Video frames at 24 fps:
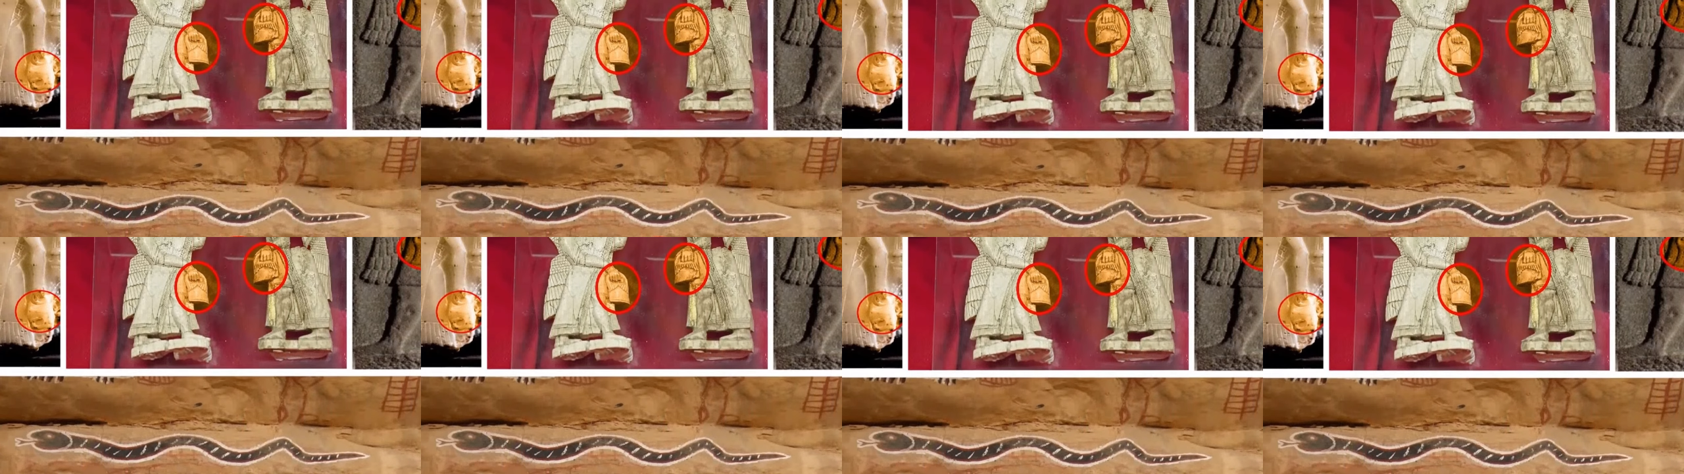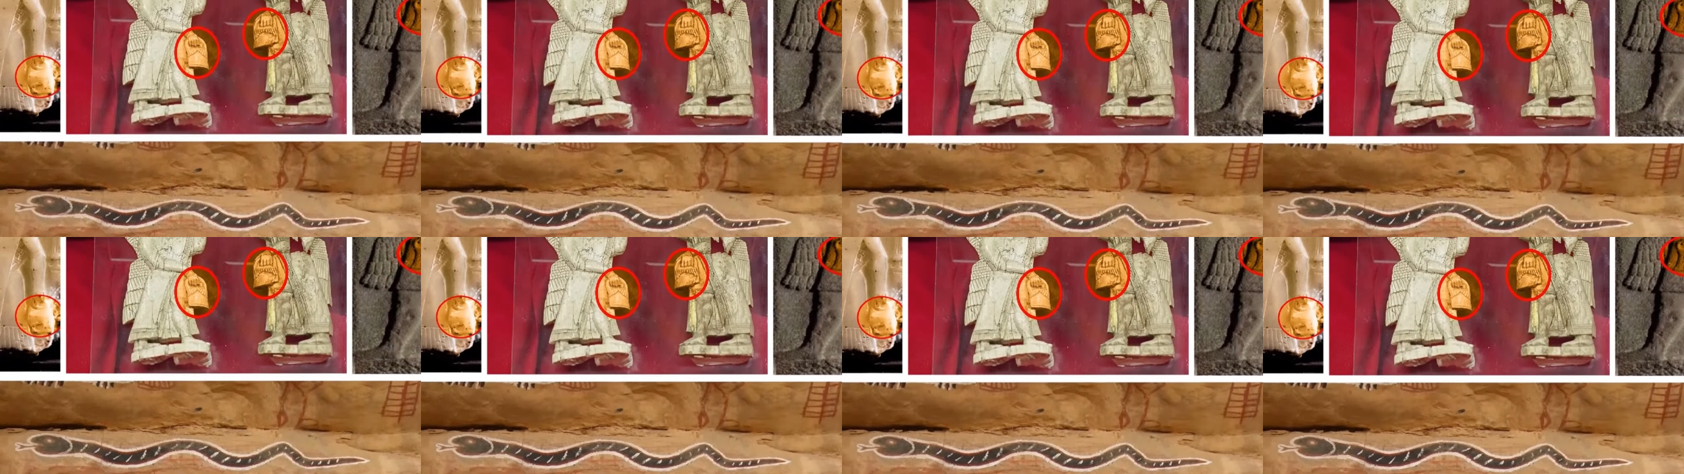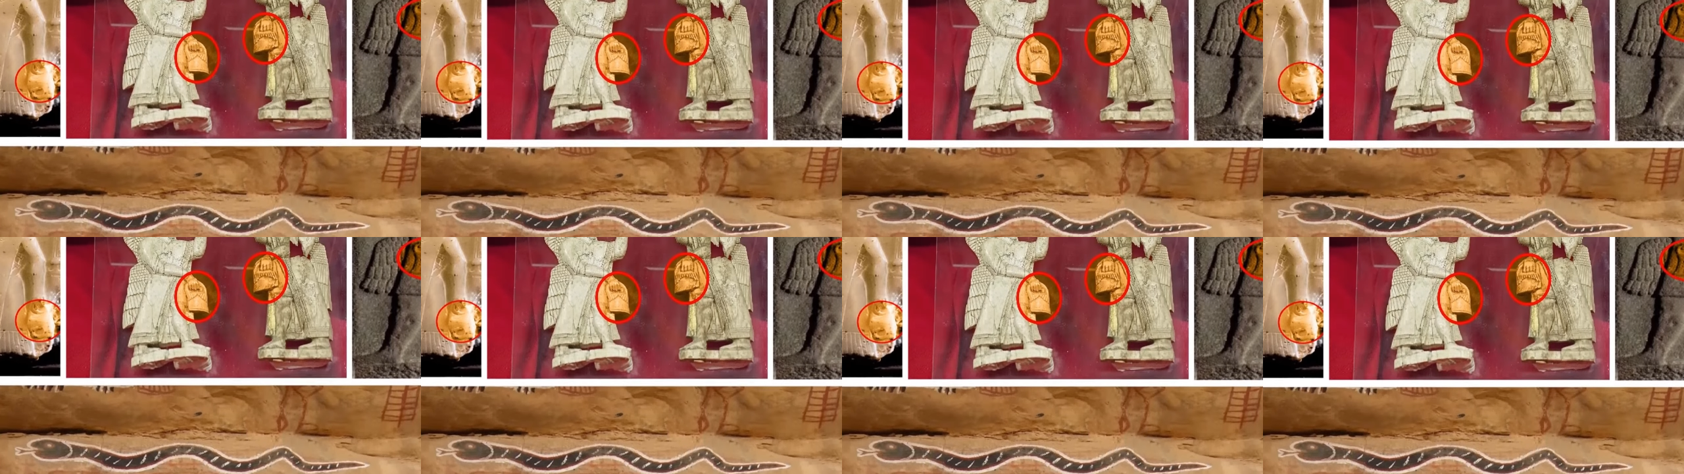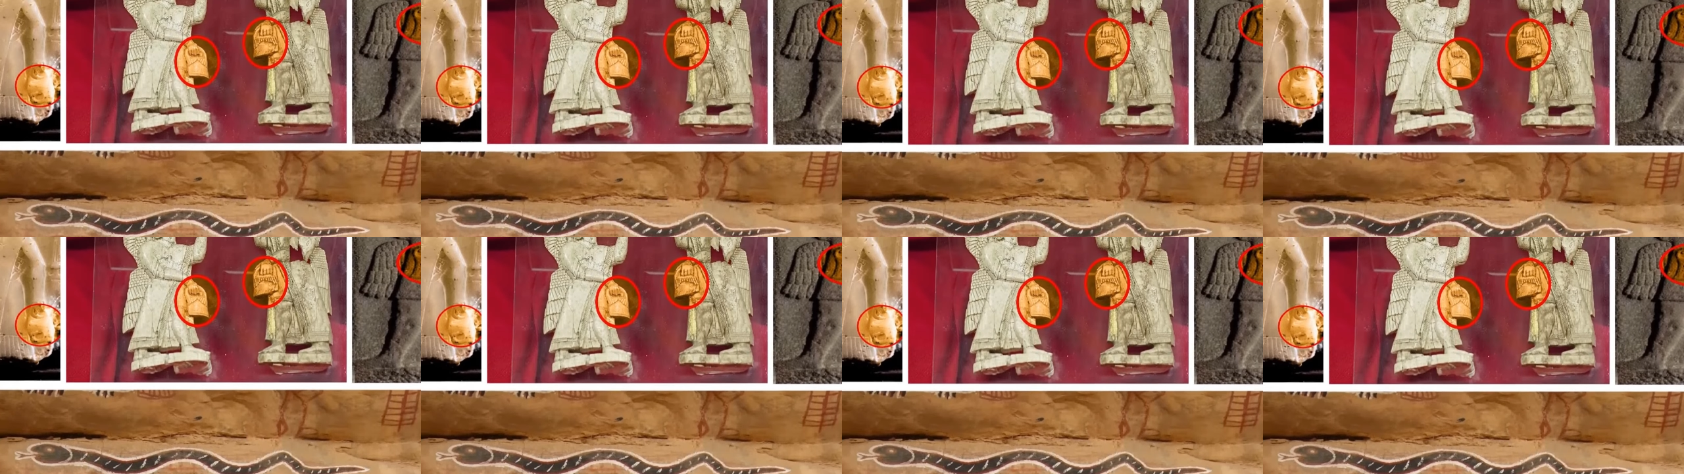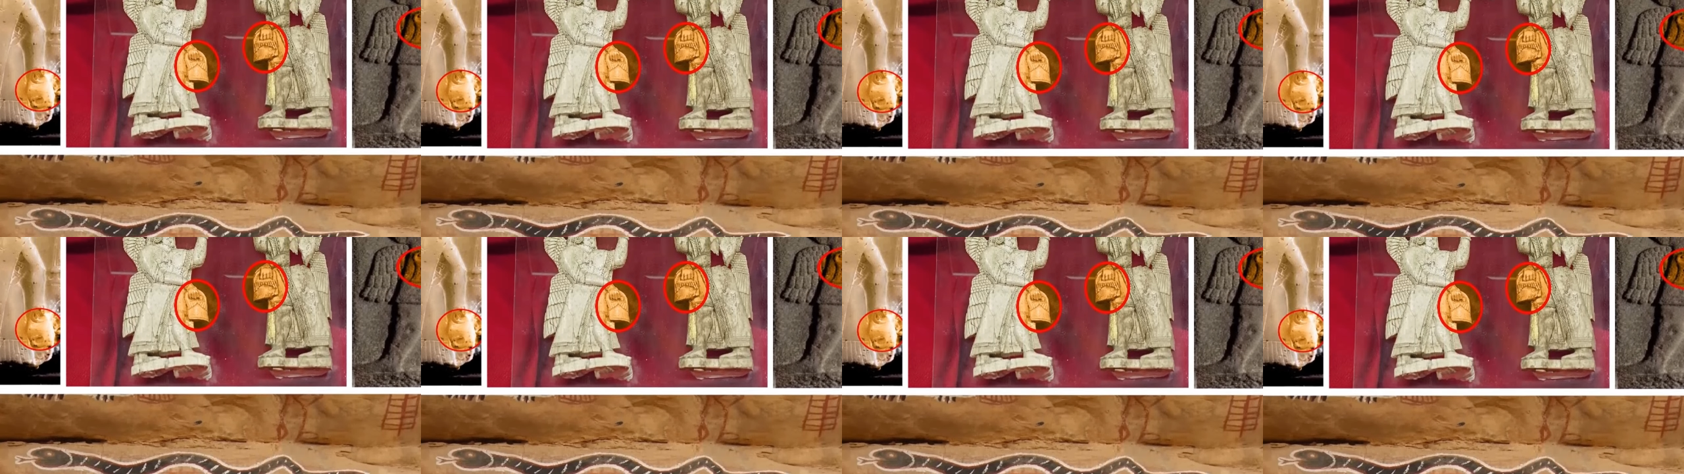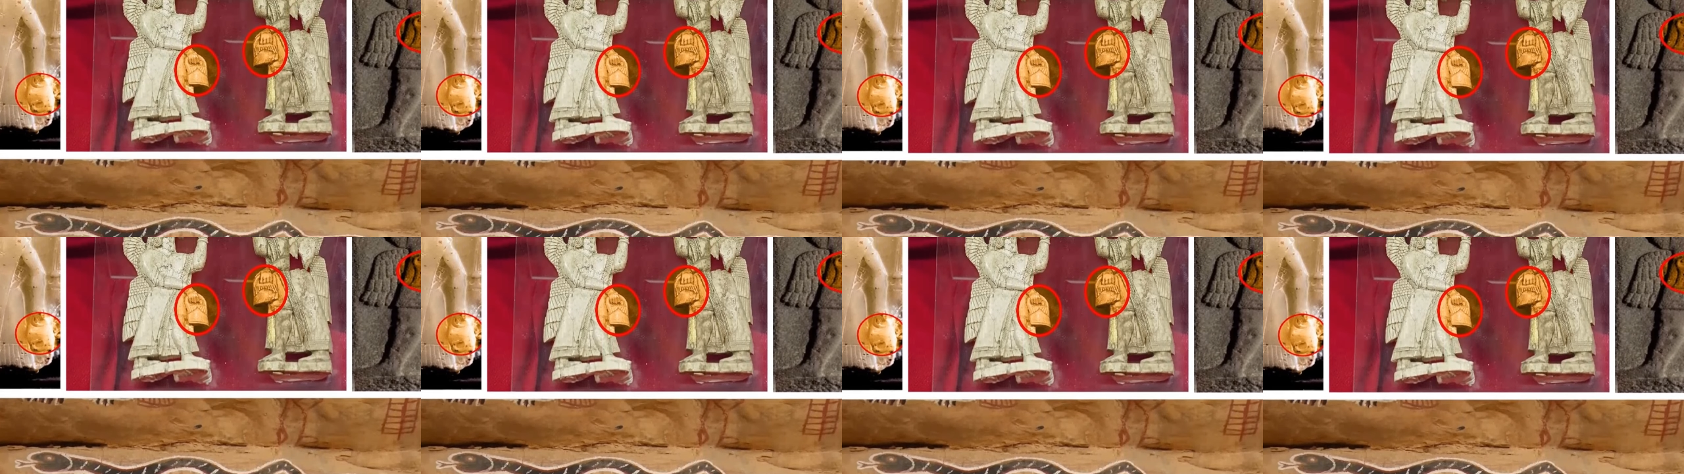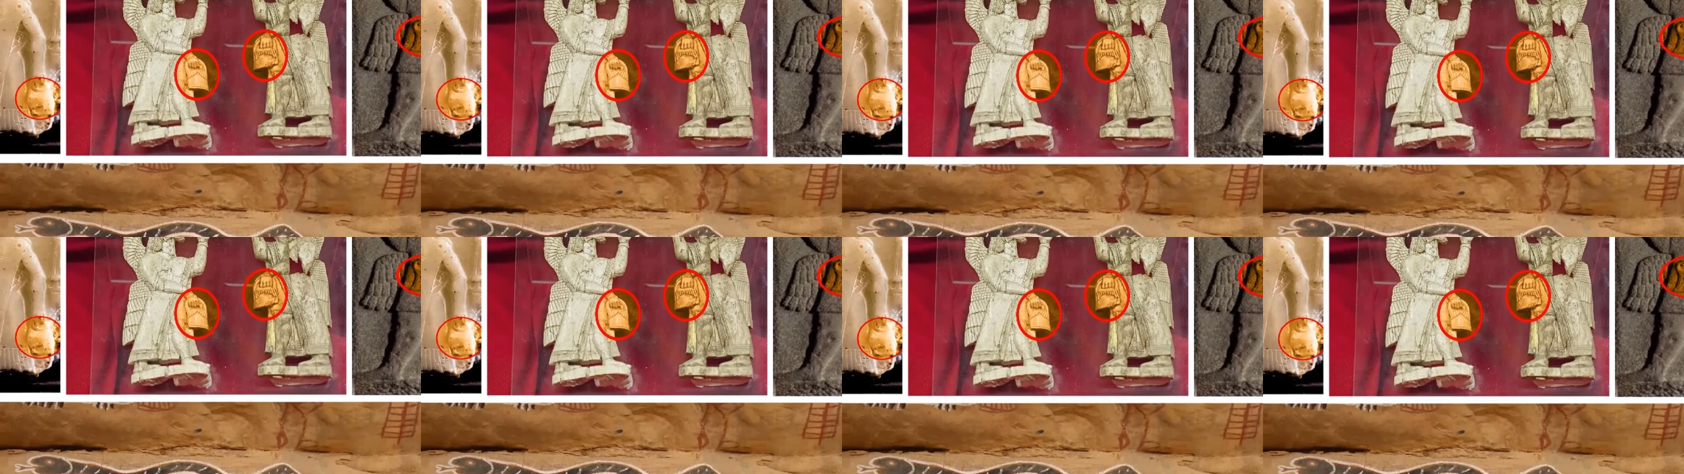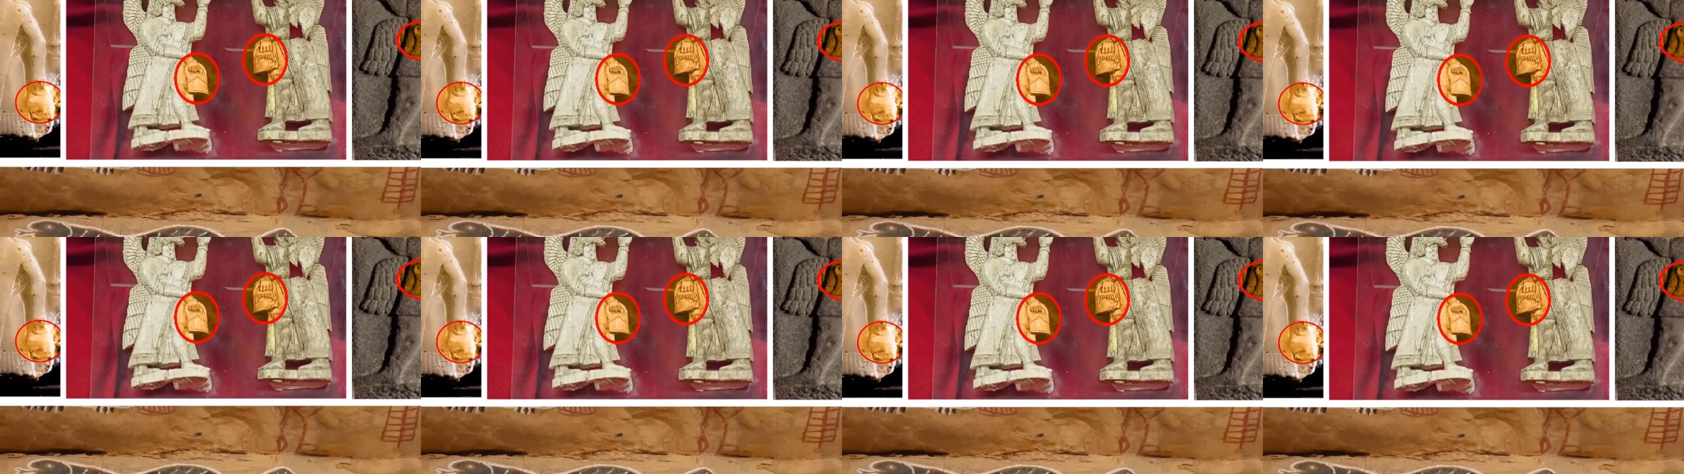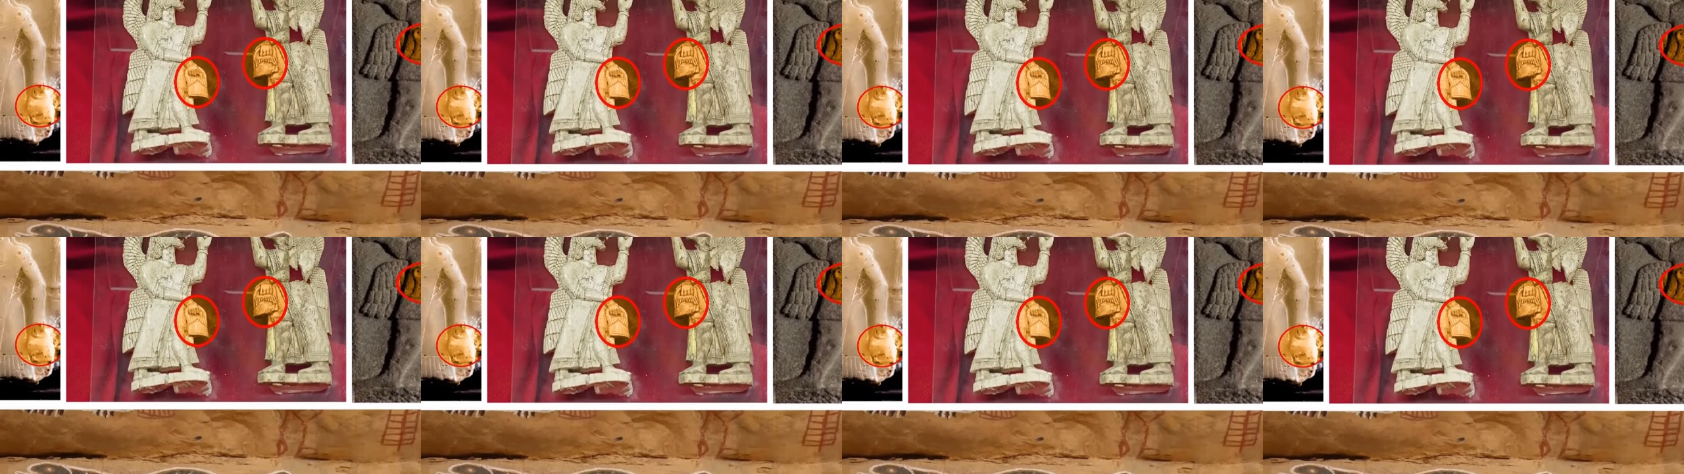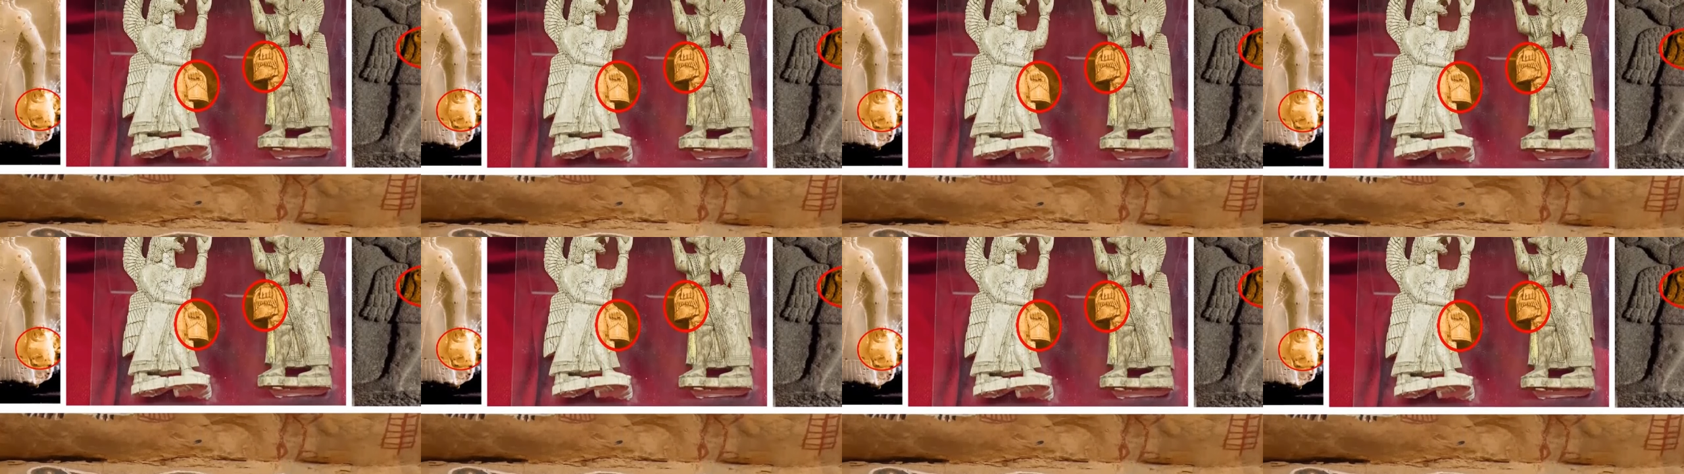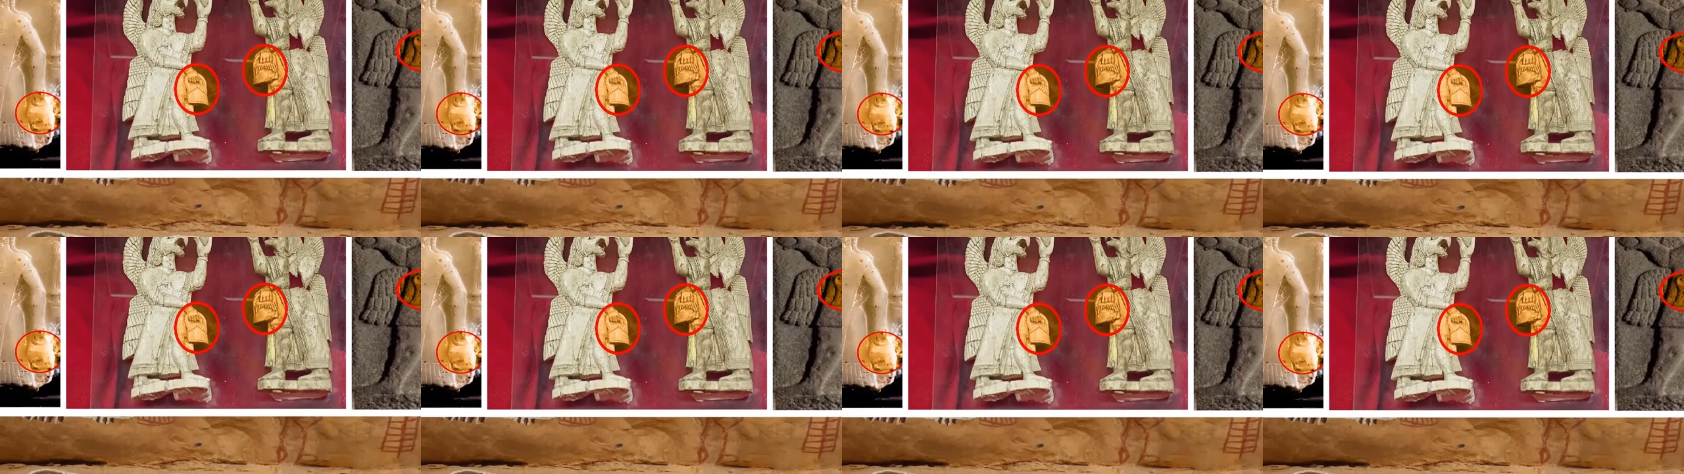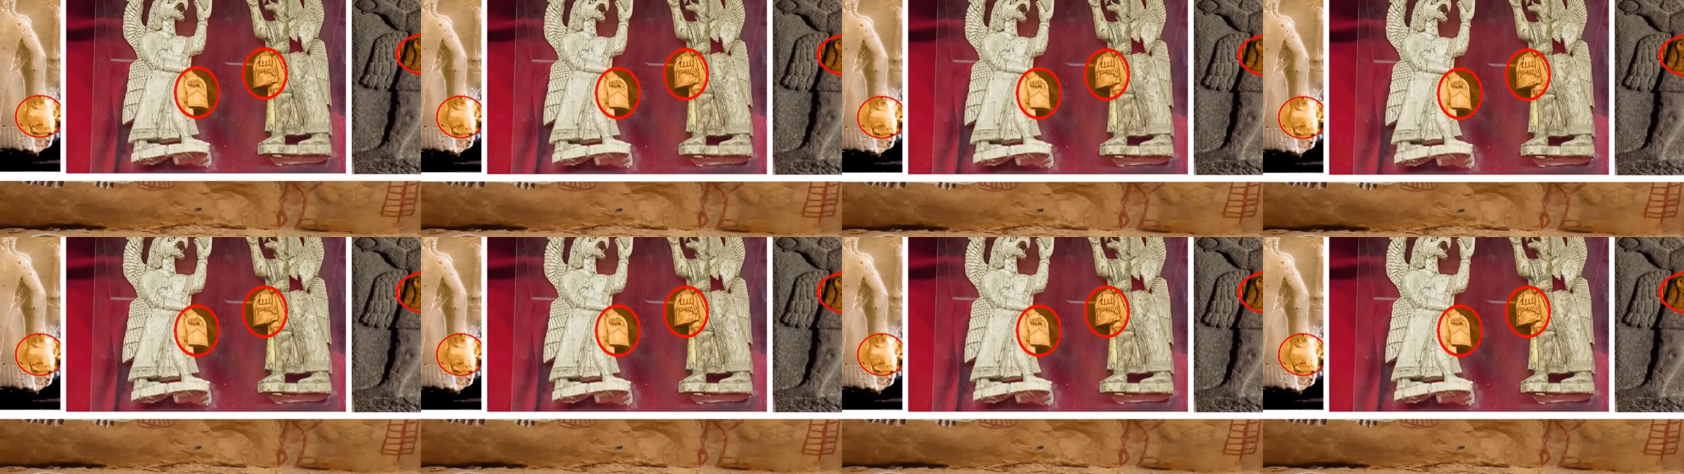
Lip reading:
[unreadable: no face in view]